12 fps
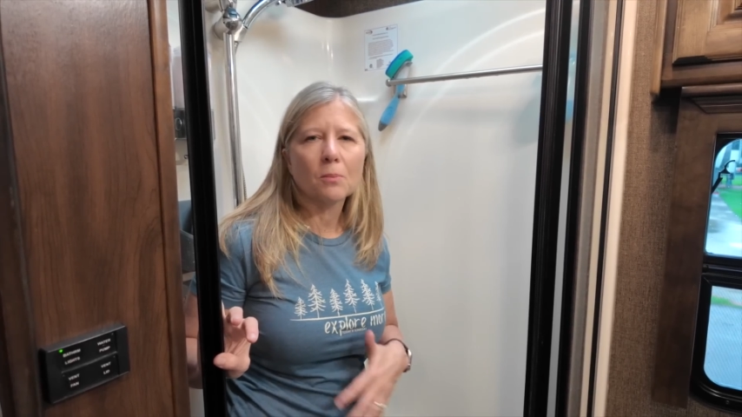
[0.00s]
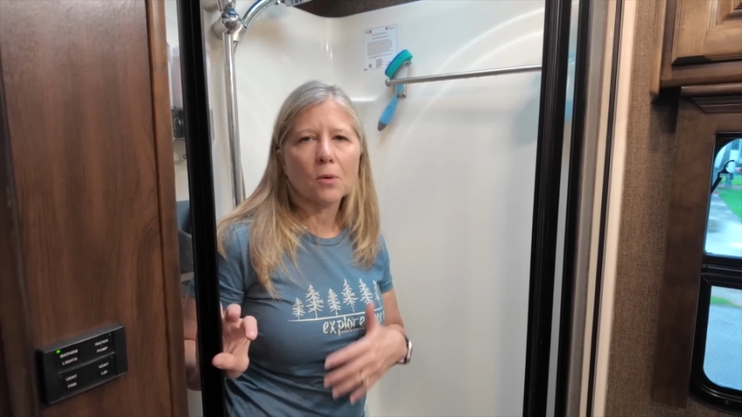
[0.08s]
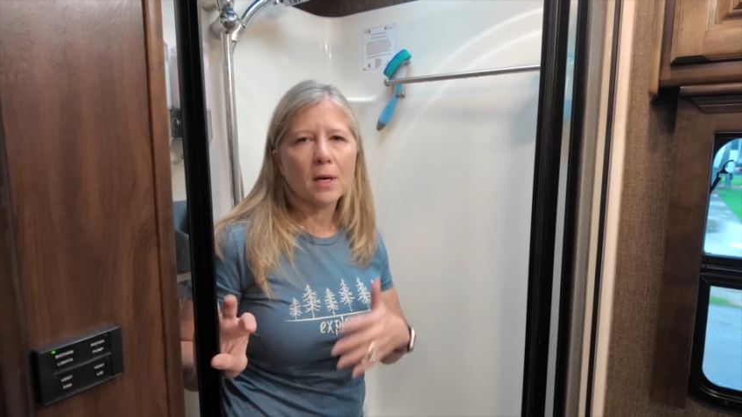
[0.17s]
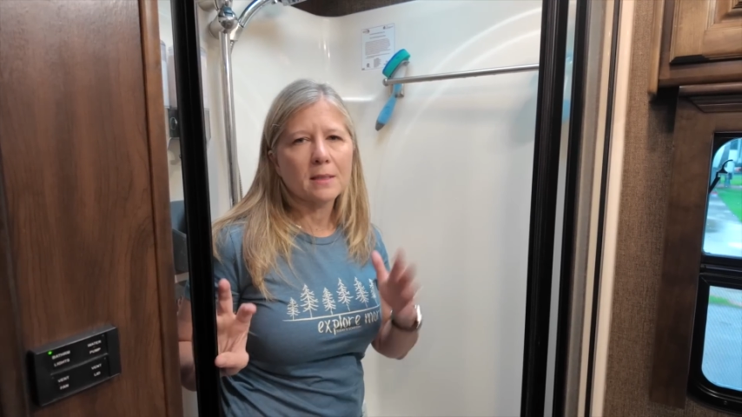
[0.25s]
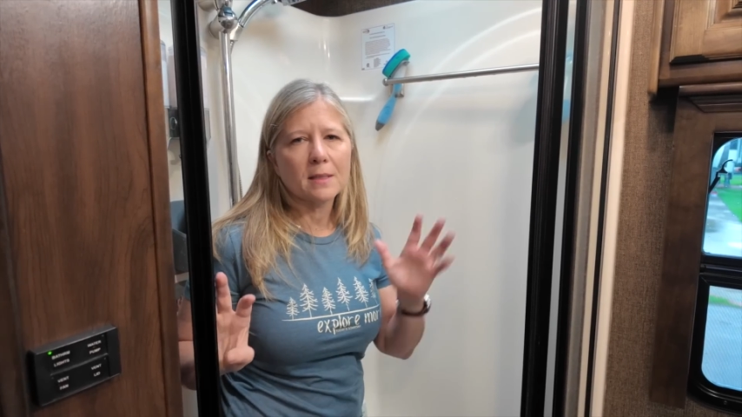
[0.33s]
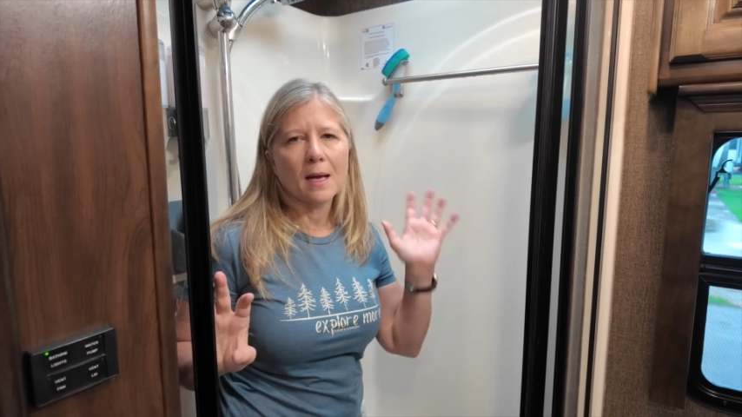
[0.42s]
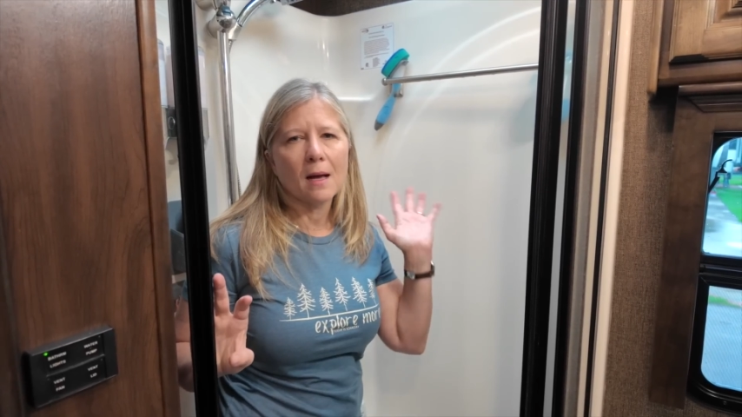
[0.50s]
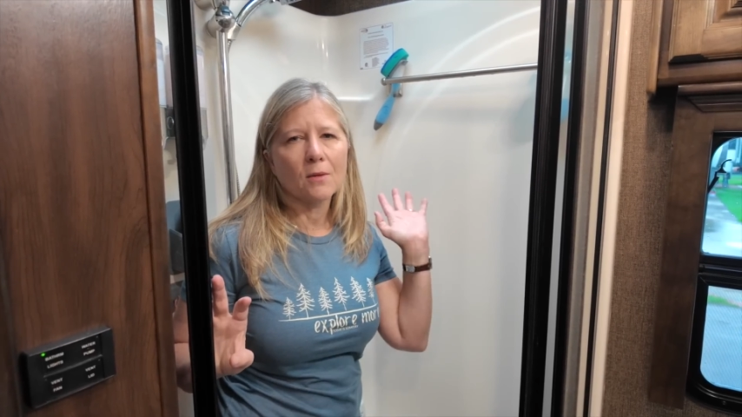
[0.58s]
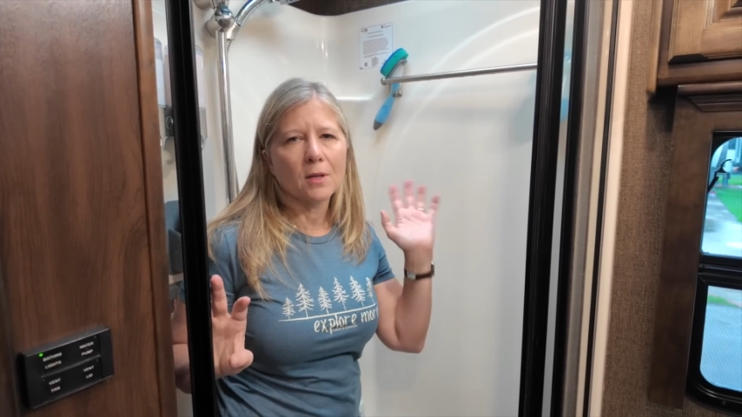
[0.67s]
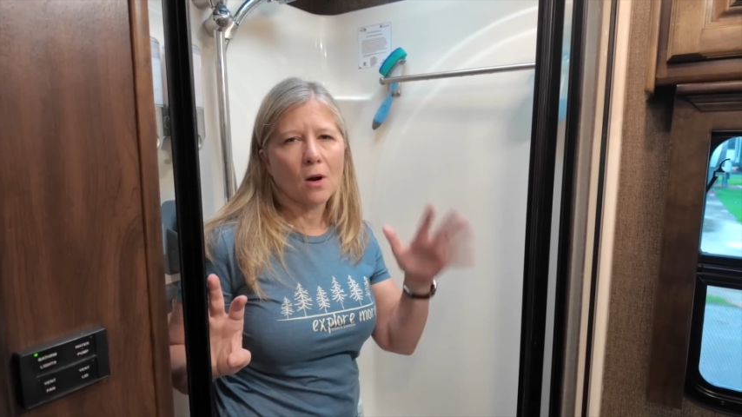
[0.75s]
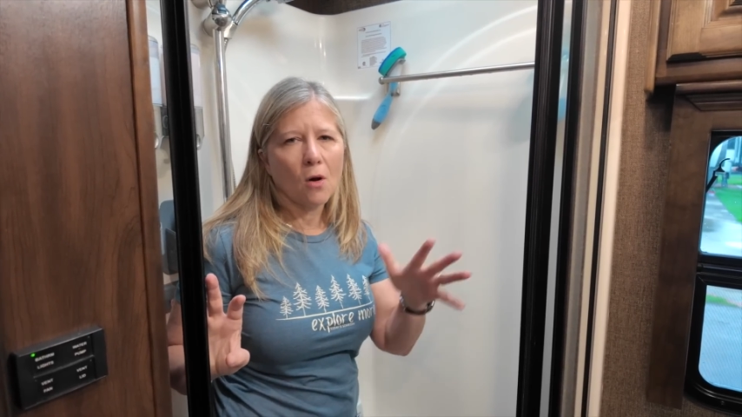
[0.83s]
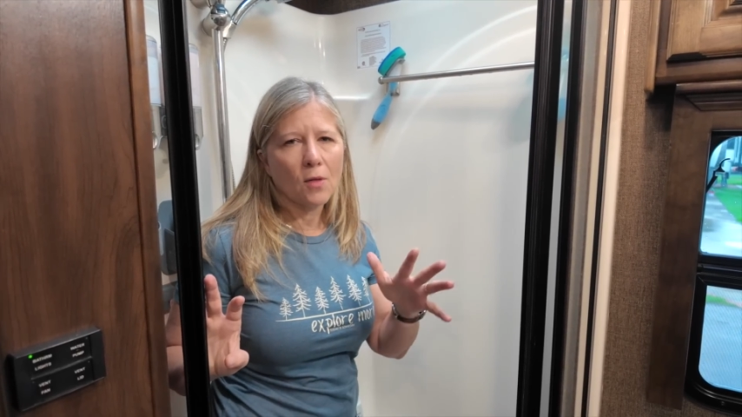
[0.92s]
break down
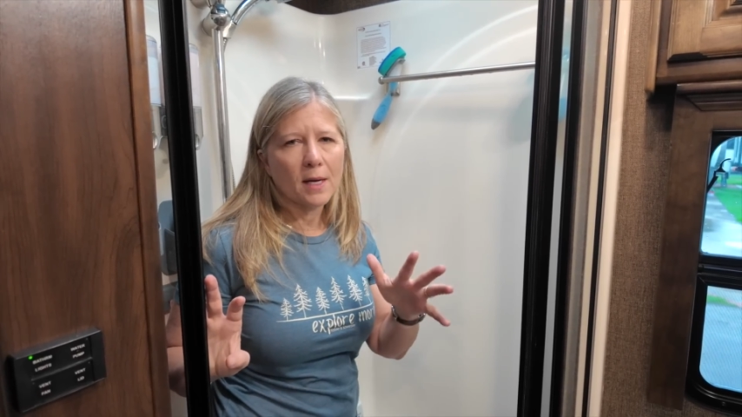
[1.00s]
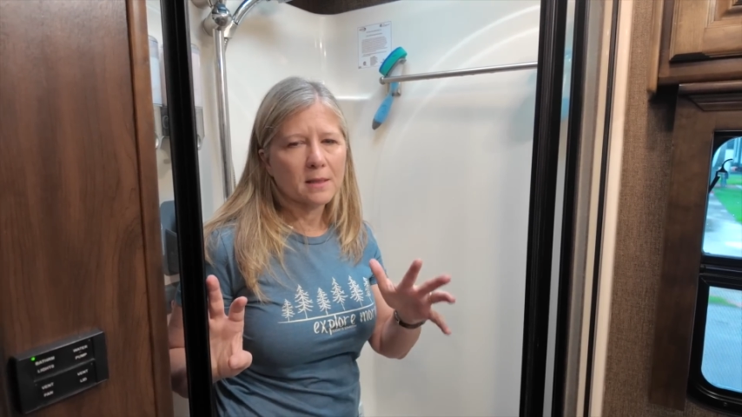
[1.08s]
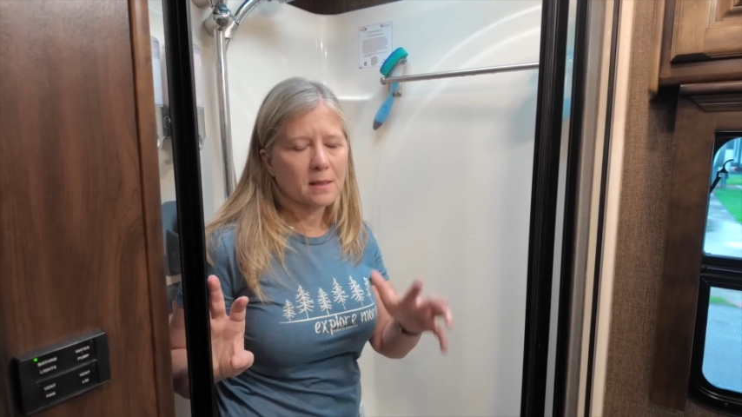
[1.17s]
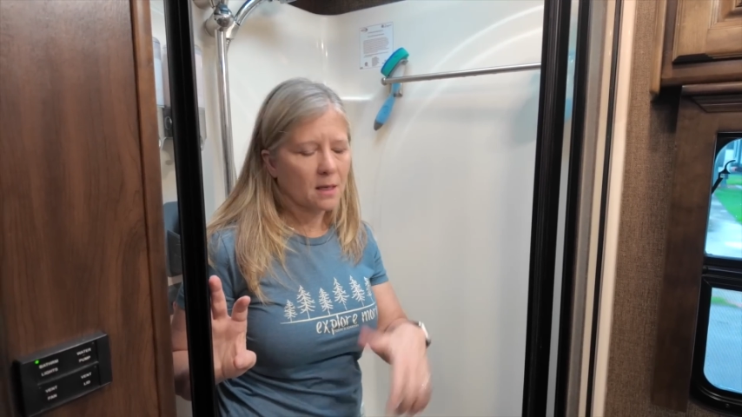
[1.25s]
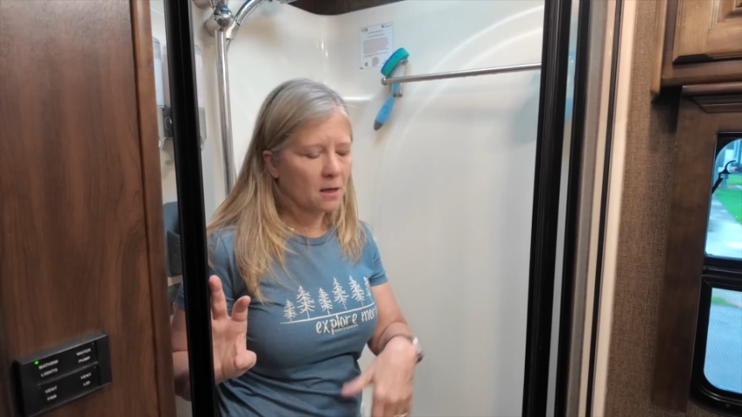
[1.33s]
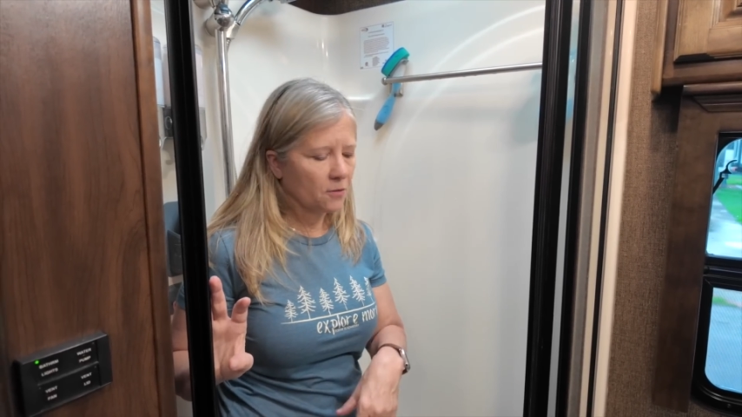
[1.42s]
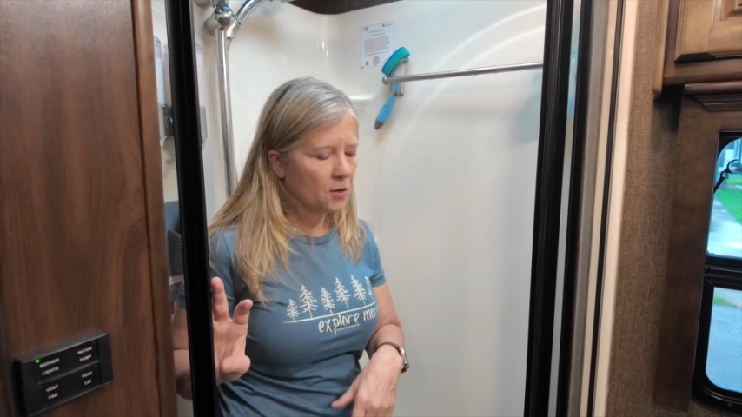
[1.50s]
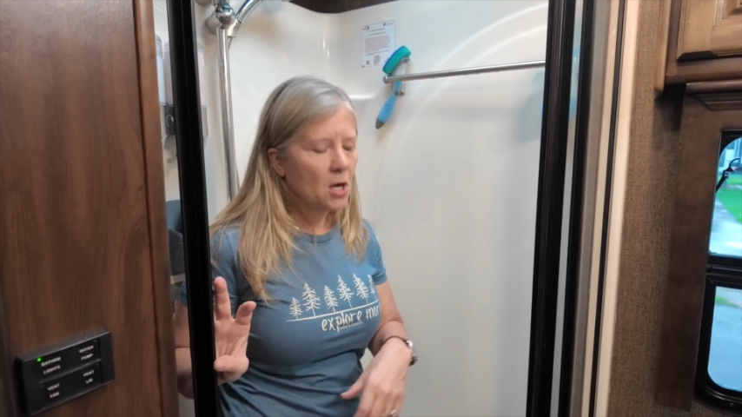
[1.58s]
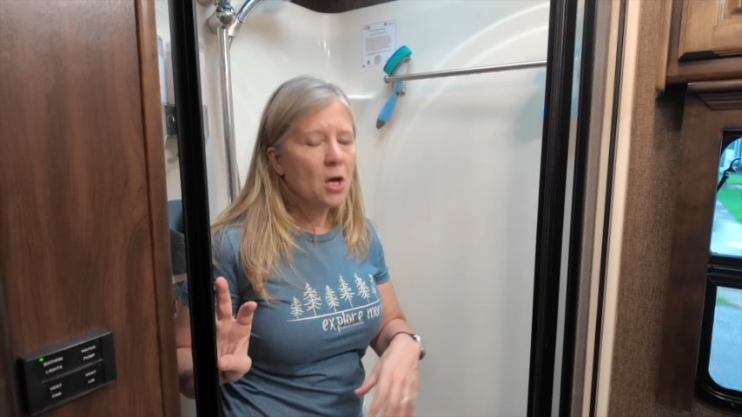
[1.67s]
and all that stuff.